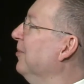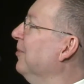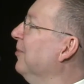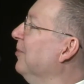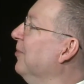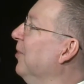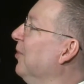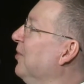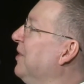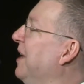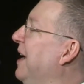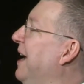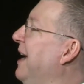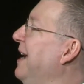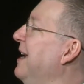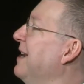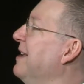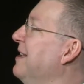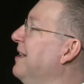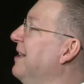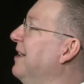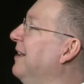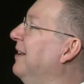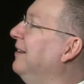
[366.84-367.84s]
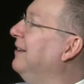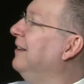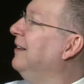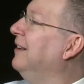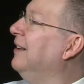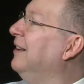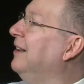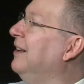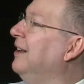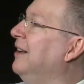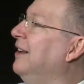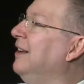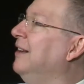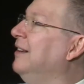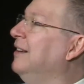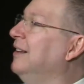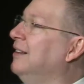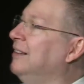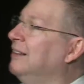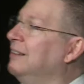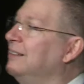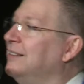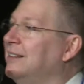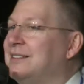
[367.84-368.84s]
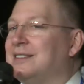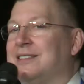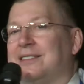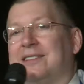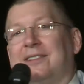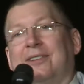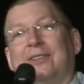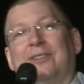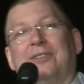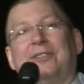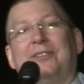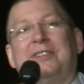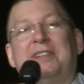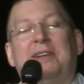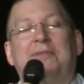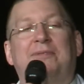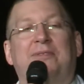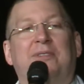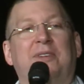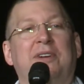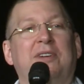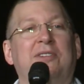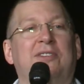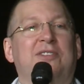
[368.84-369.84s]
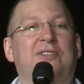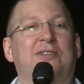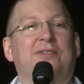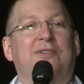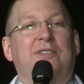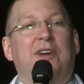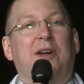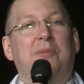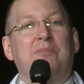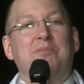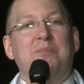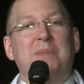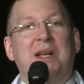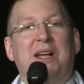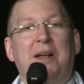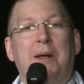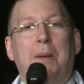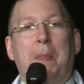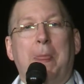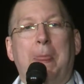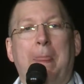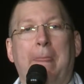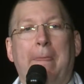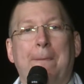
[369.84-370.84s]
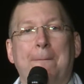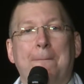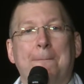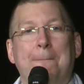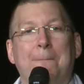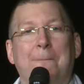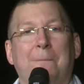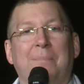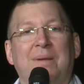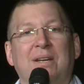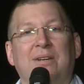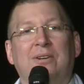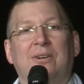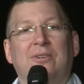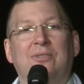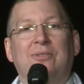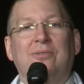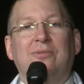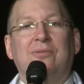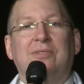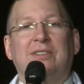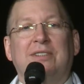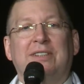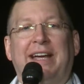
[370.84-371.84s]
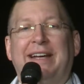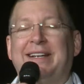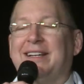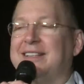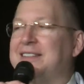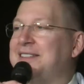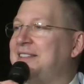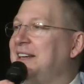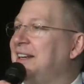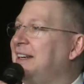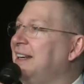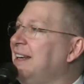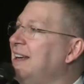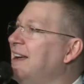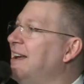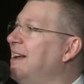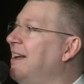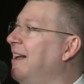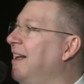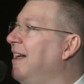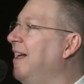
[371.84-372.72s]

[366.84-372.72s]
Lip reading: Okay. This is a little different from, Atlantic City.